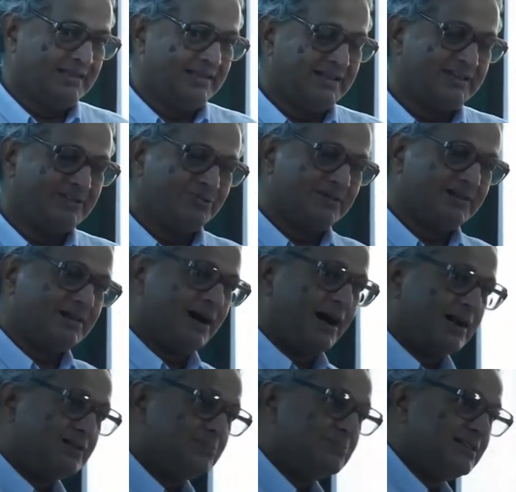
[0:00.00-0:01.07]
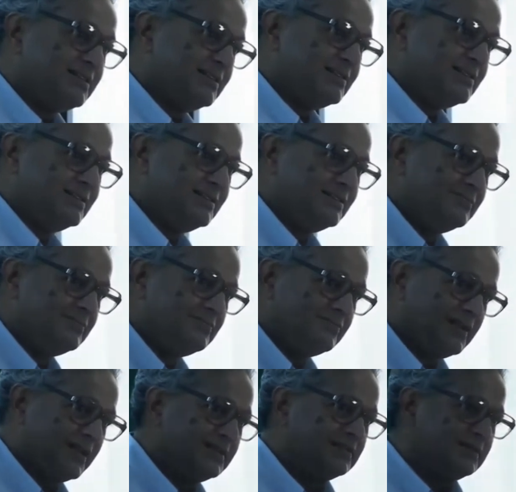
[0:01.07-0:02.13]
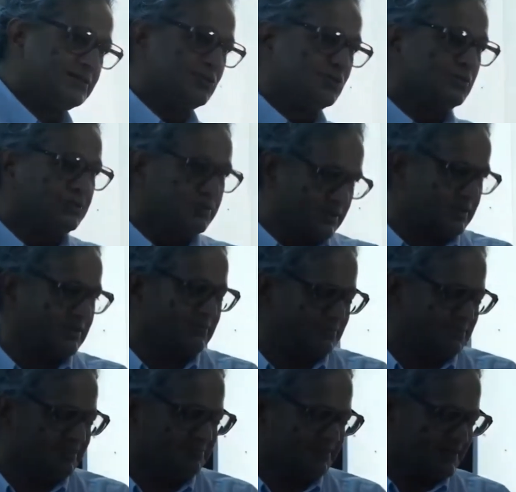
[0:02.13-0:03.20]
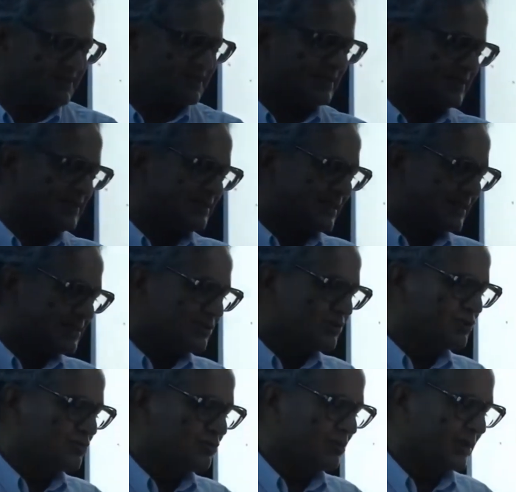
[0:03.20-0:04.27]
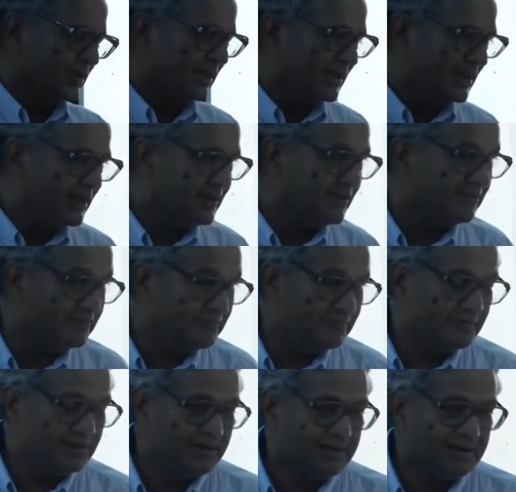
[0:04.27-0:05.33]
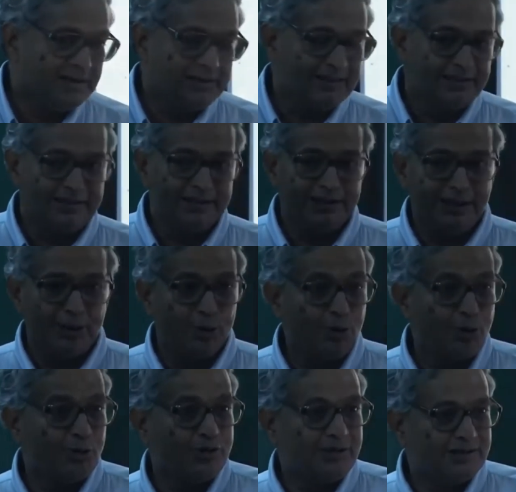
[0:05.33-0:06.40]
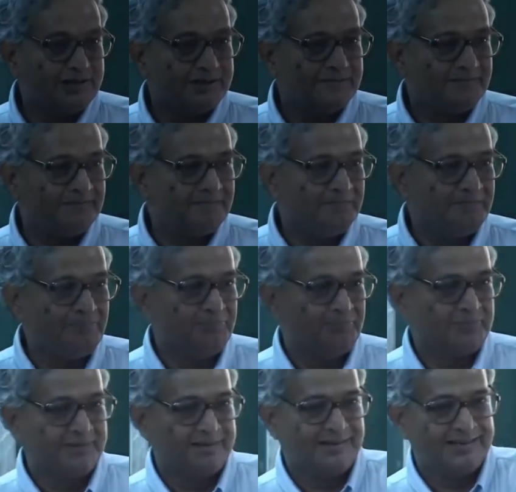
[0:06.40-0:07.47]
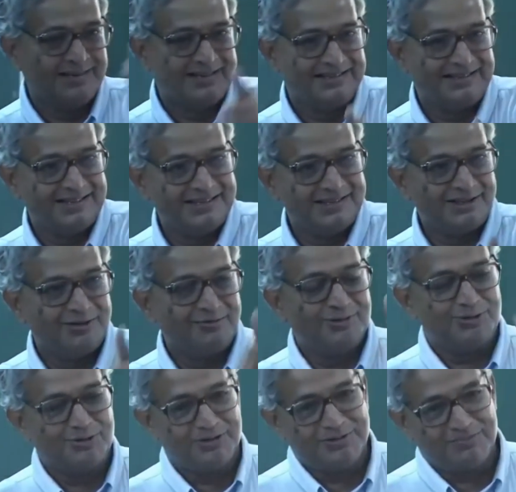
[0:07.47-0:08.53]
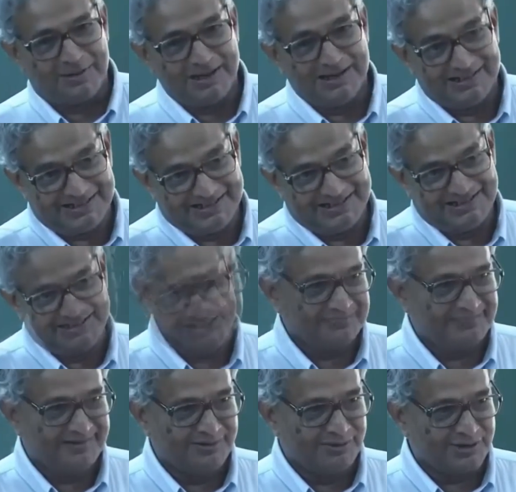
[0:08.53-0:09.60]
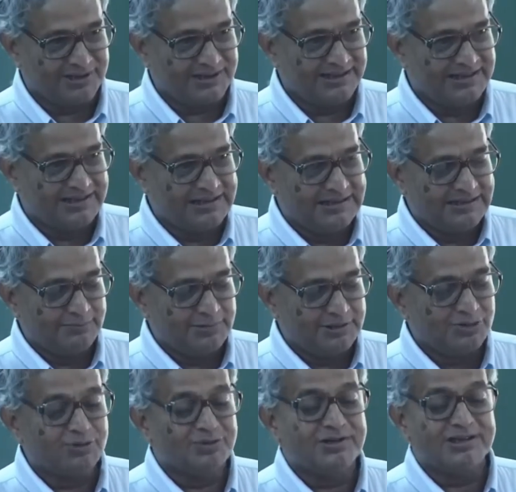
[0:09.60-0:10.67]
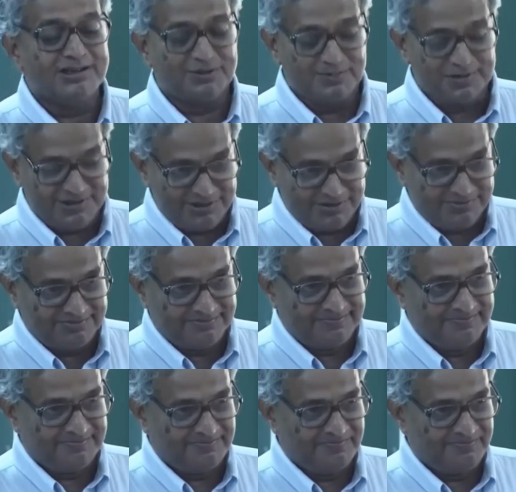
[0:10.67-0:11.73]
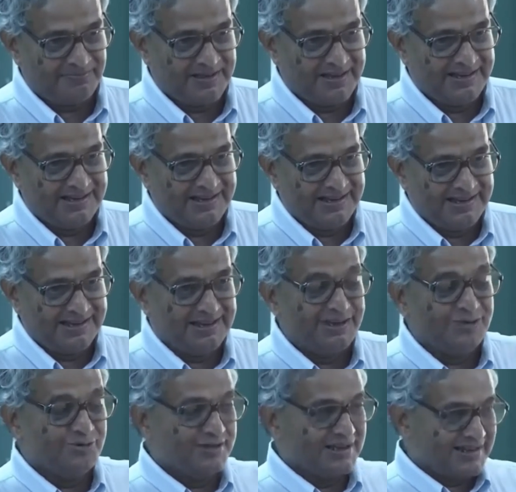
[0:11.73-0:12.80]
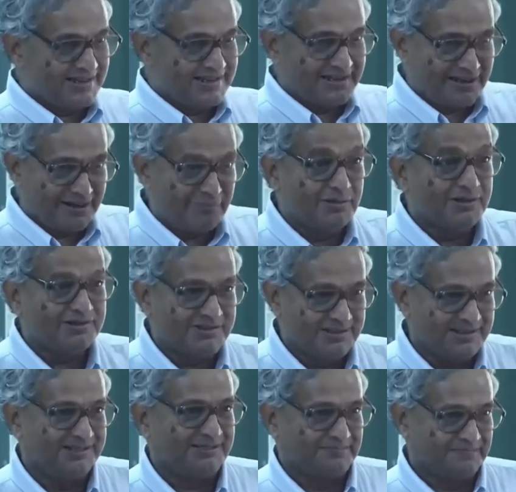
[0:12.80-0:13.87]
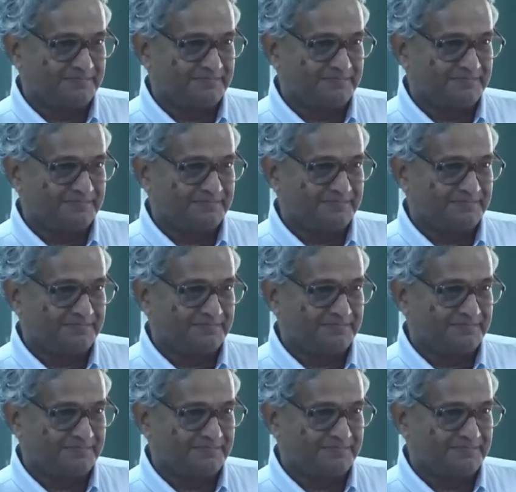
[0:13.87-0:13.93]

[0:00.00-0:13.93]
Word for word: That is where automatic flight control systems basically that is to relieve the load that is given to the pilot, okay. but those are expensive. Then you increase the complexity.